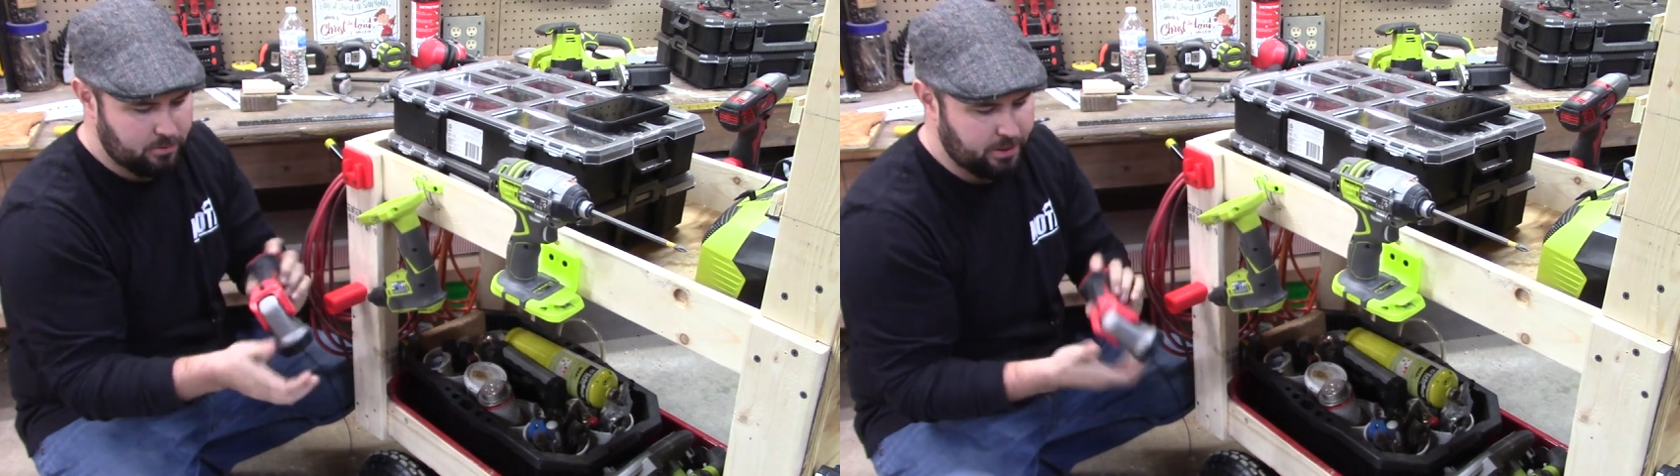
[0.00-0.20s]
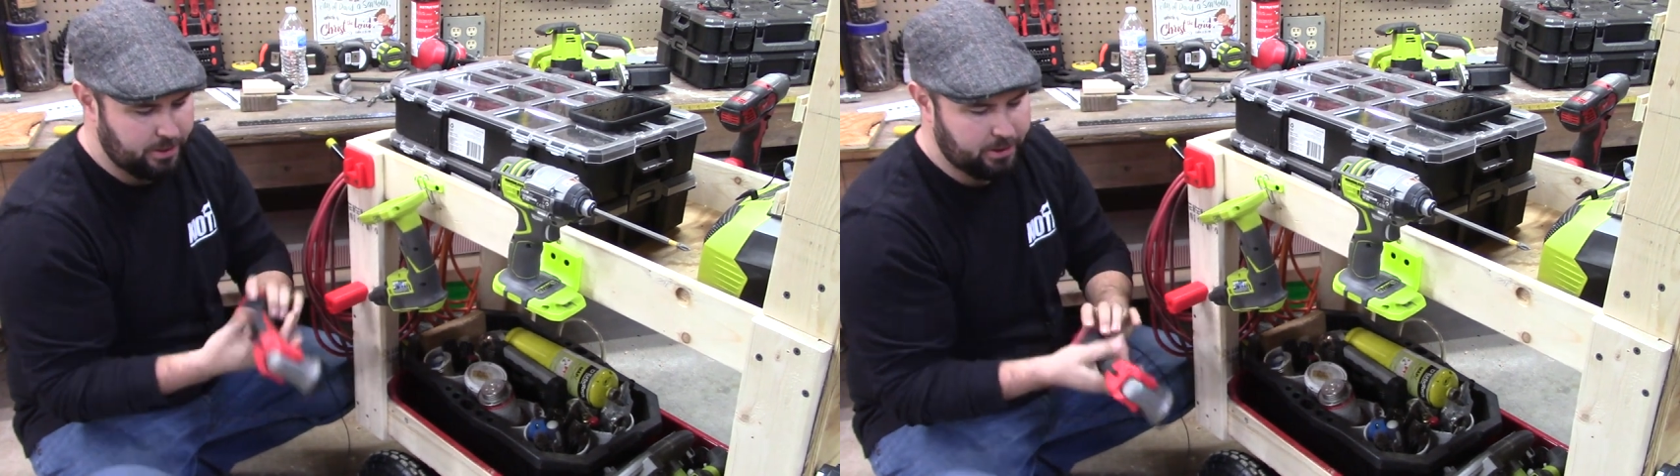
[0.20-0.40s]

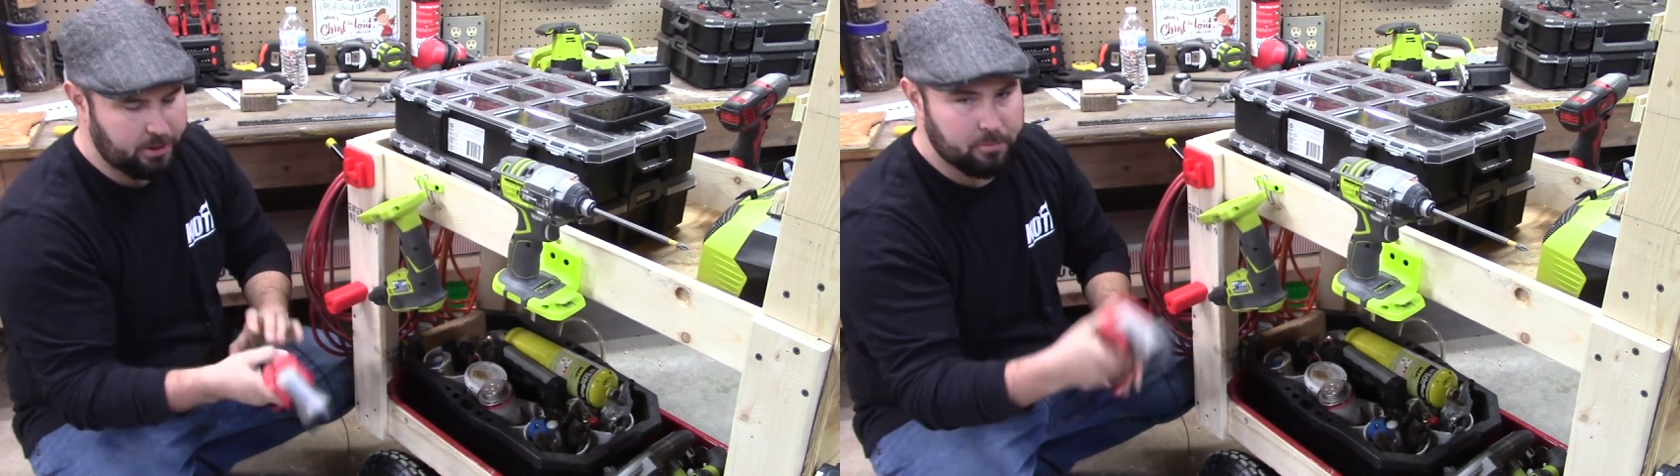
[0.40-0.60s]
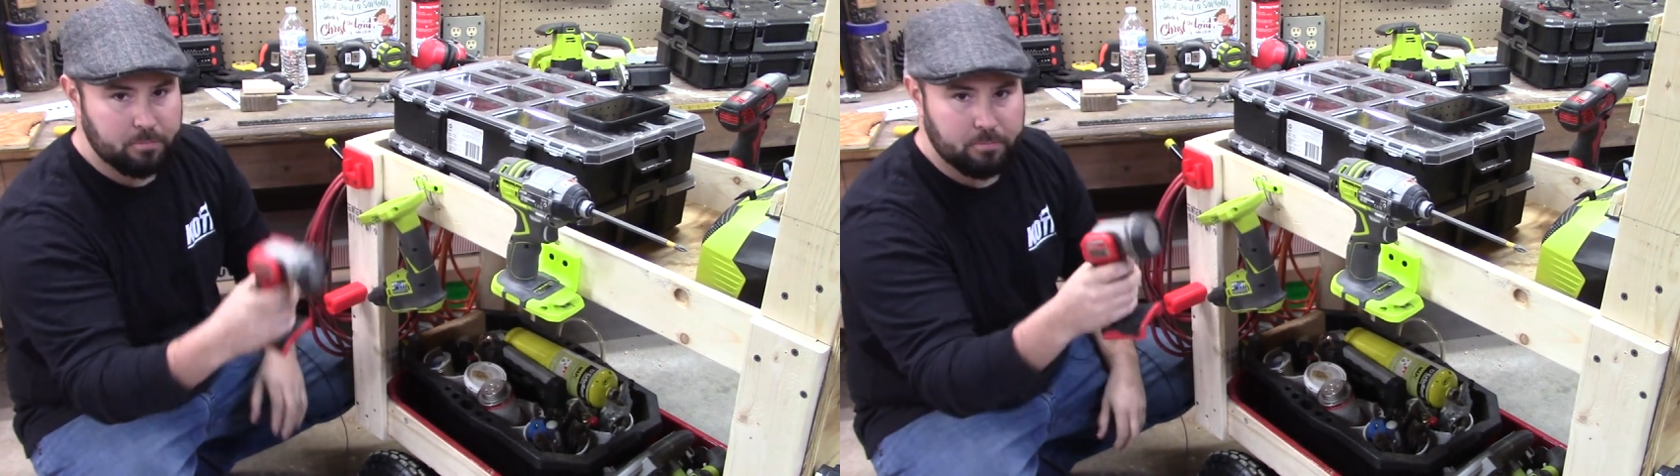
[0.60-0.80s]

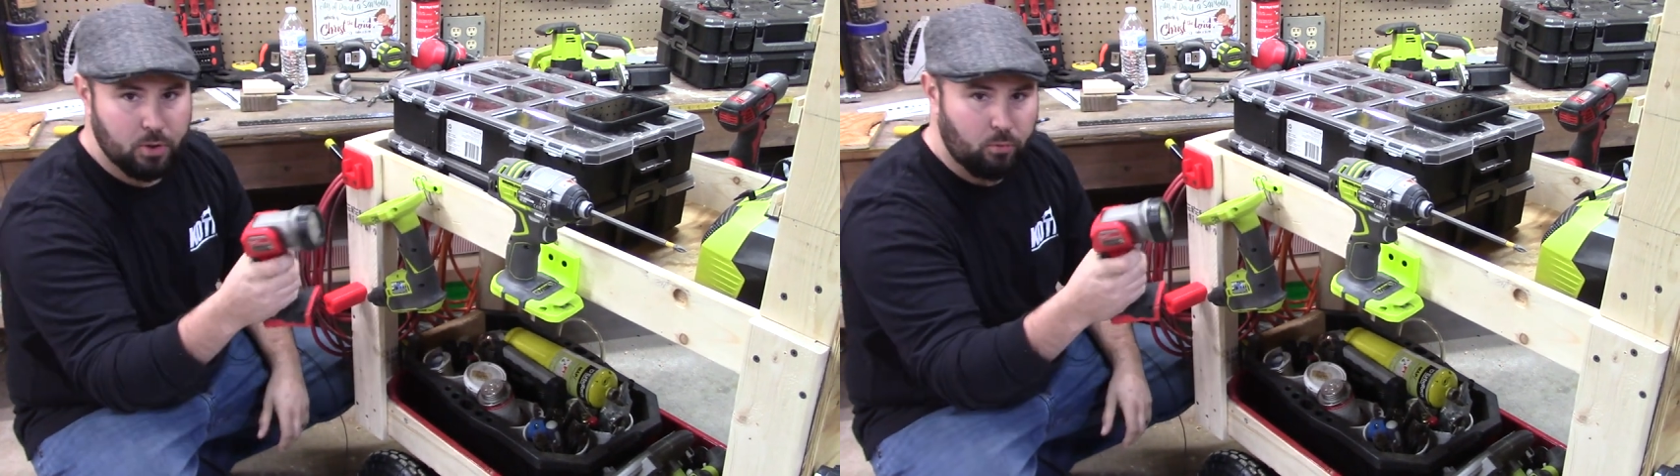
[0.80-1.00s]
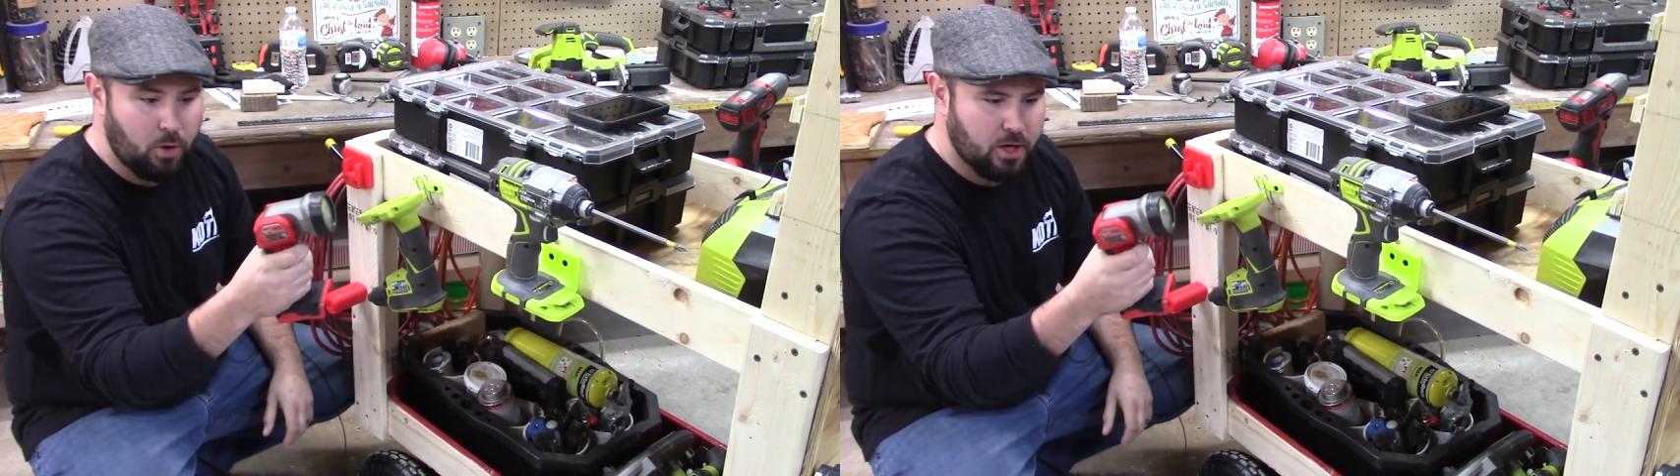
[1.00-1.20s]
um,
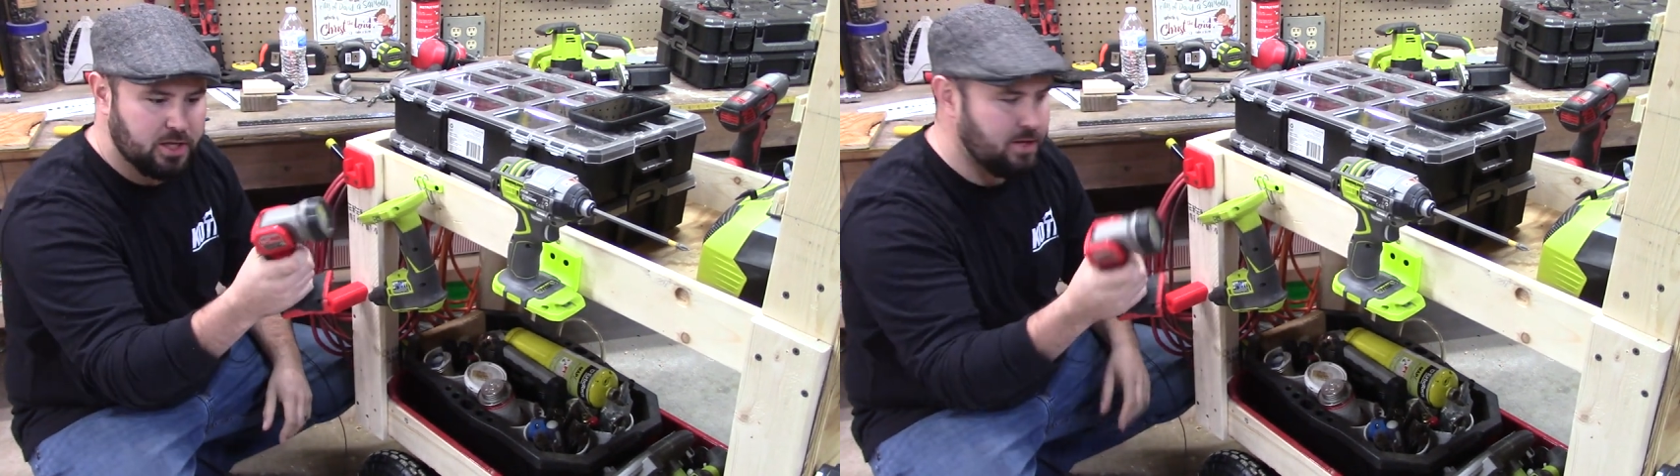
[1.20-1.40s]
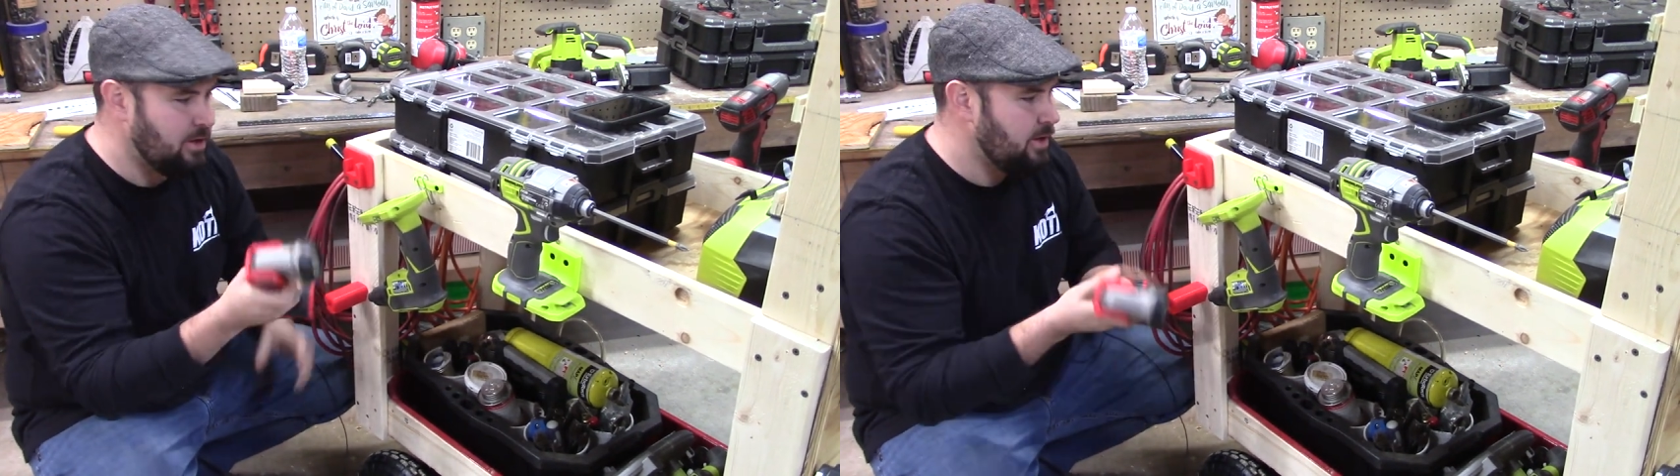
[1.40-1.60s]

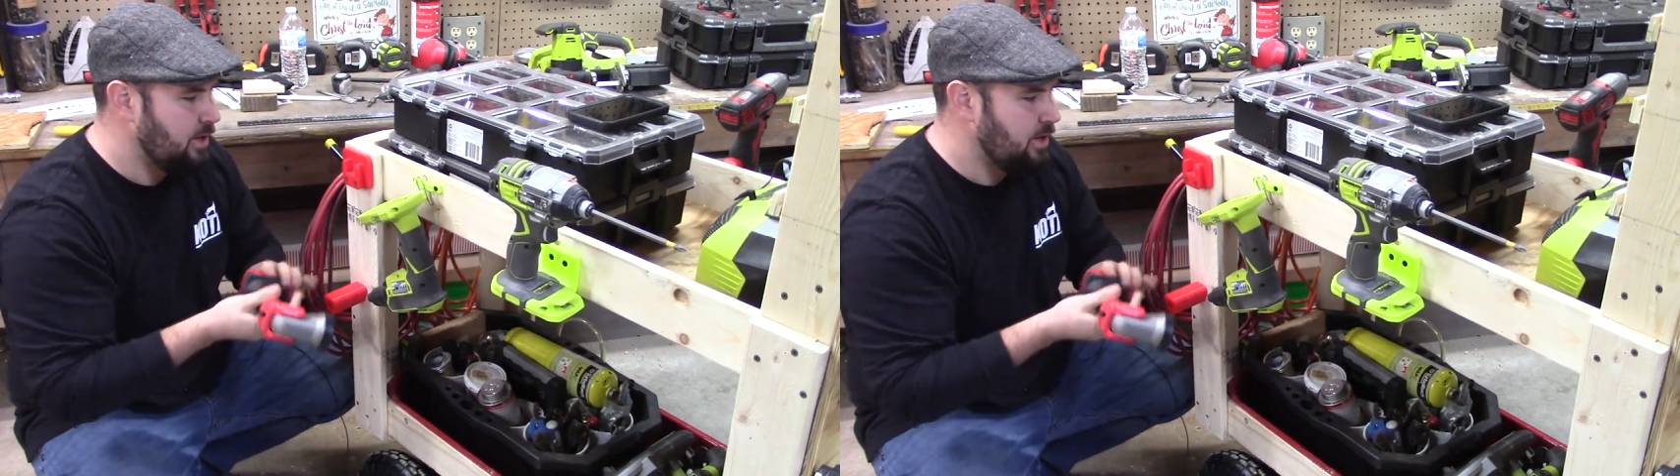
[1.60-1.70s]
Milwaukee.